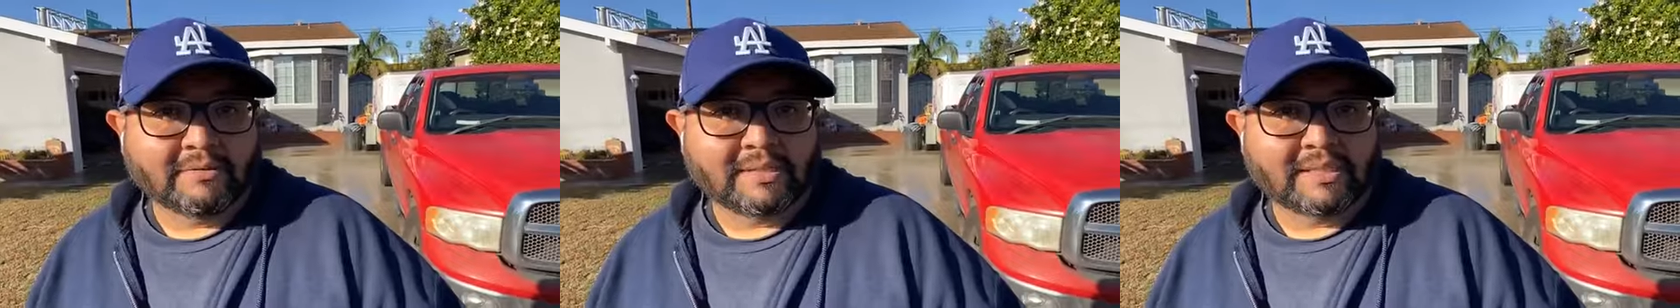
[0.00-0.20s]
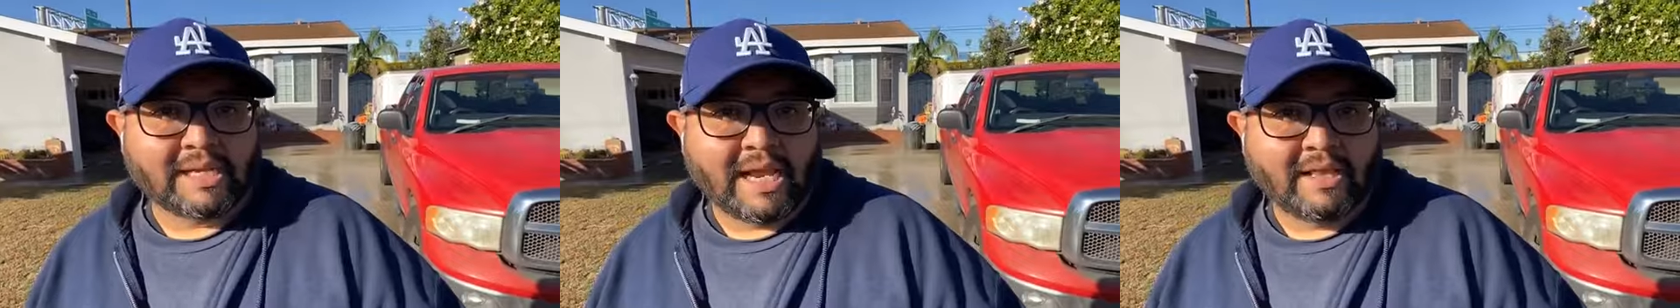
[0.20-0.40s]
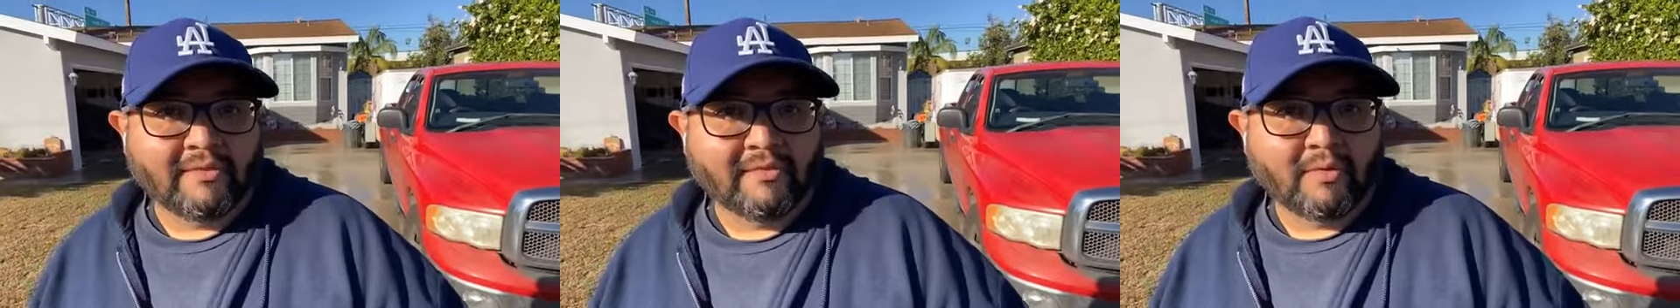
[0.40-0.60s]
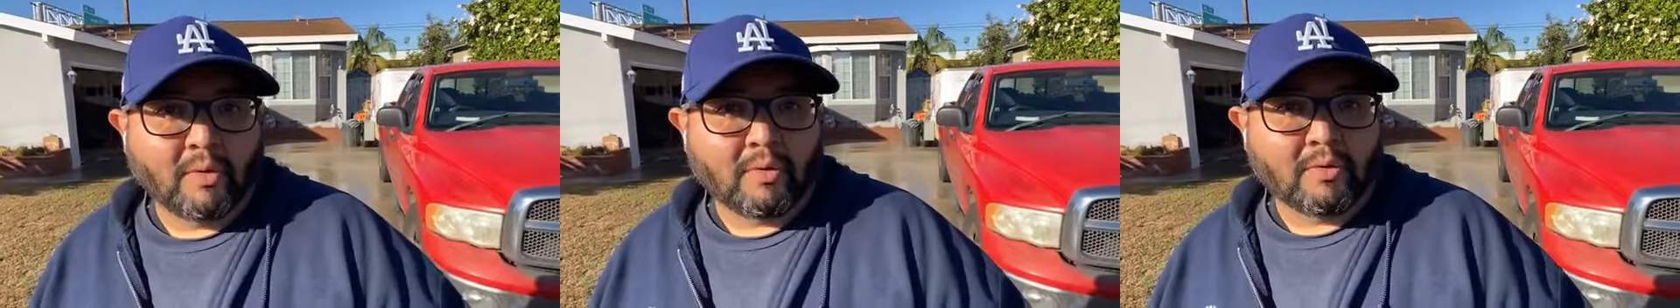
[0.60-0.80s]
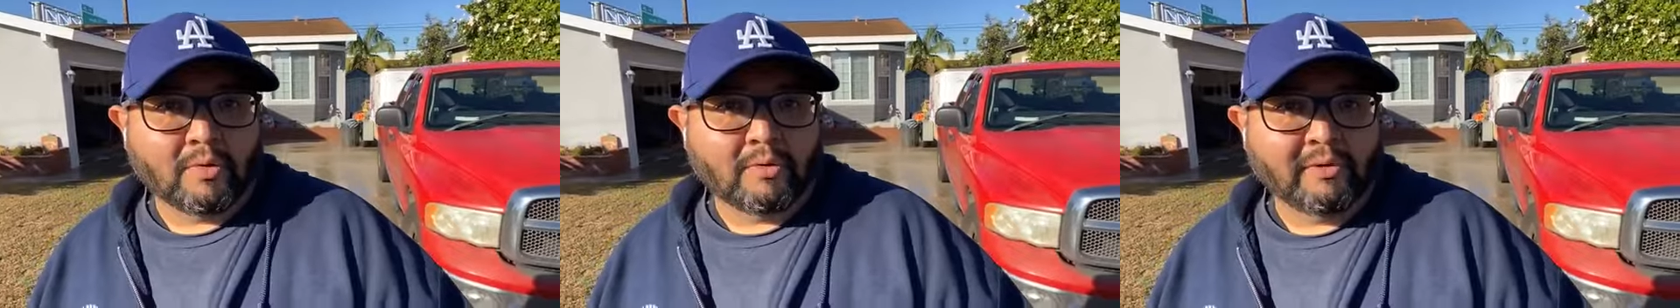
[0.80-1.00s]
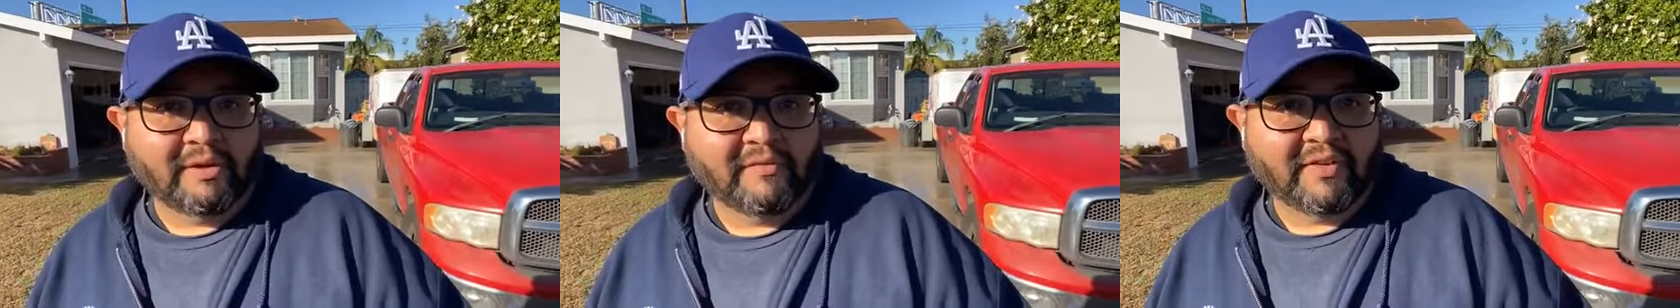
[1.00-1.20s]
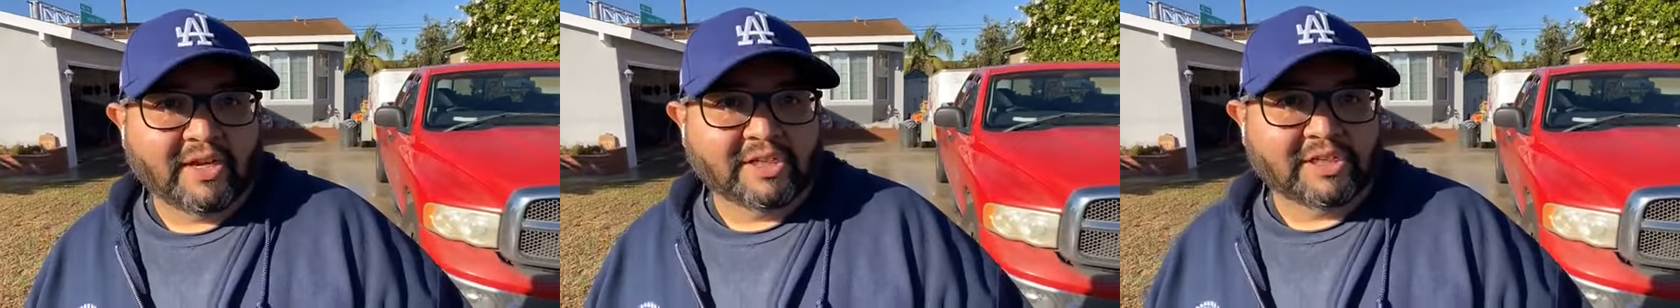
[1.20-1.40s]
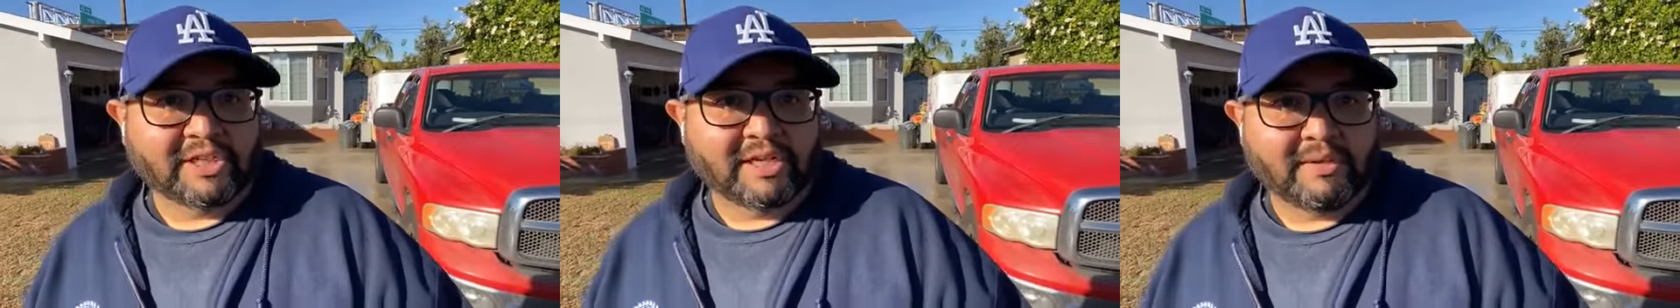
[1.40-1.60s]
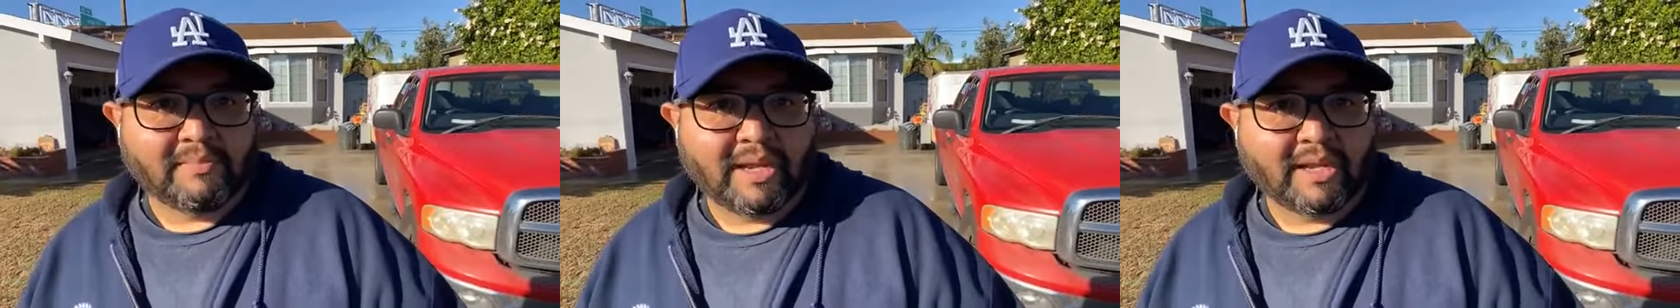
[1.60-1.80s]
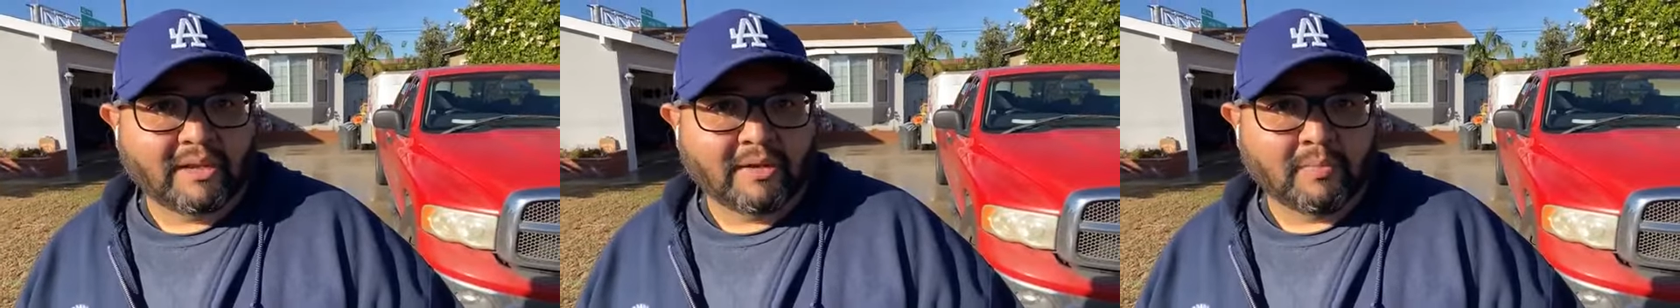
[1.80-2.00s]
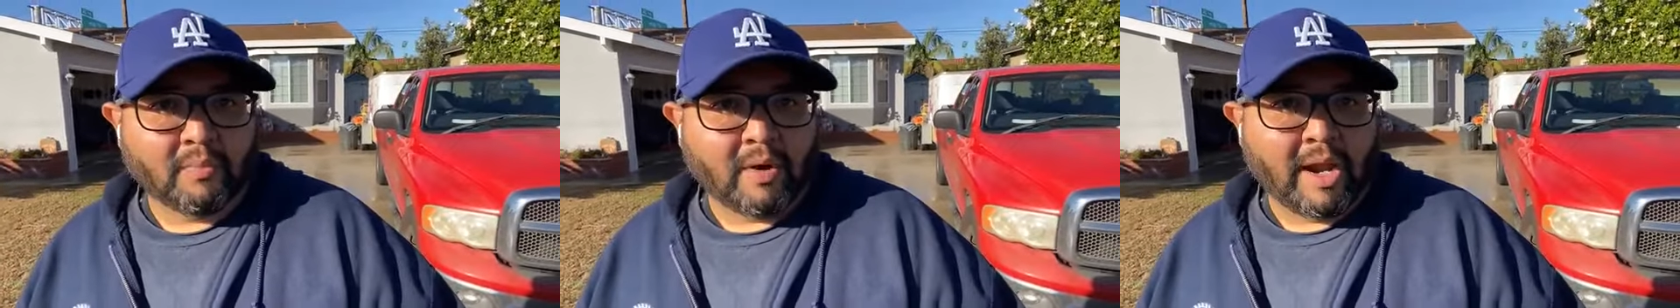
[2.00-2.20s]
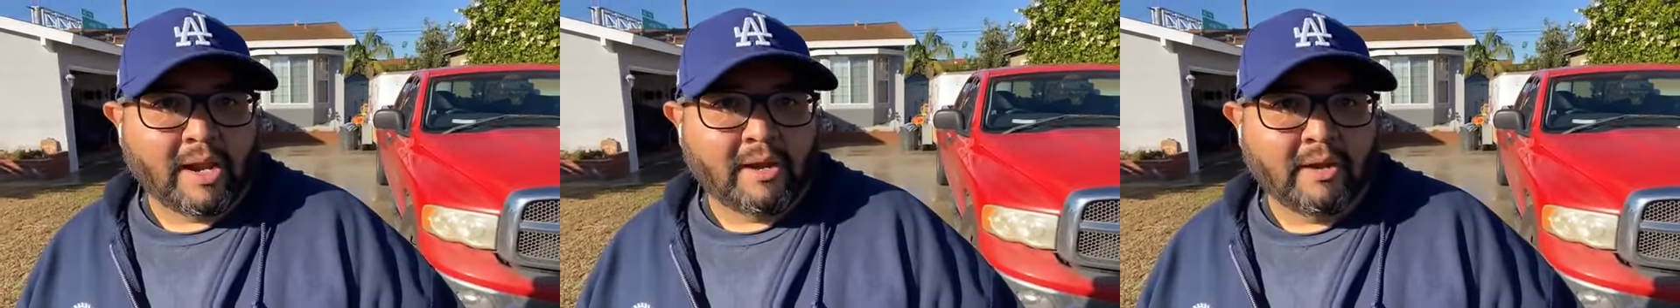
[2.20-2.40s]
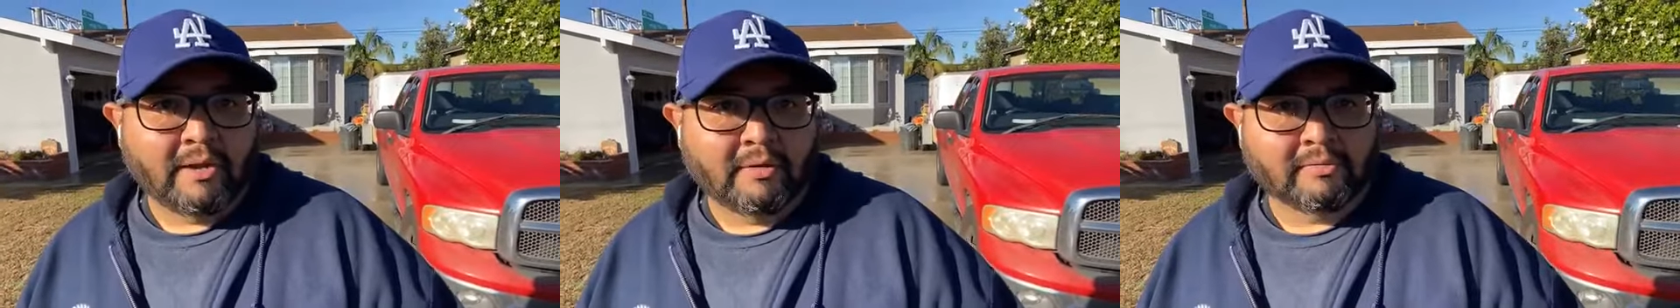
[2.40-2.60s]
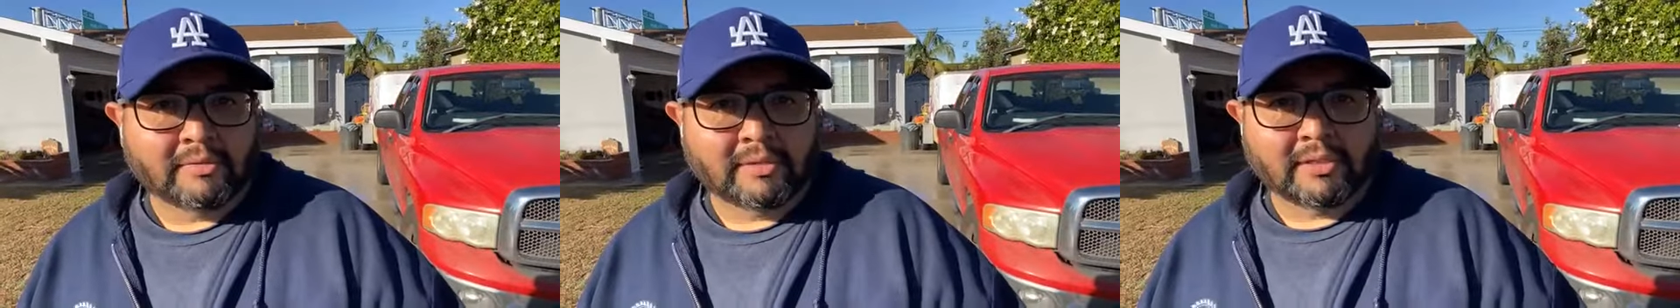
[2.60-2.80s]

stain the floor, refinish it, make it look brand new.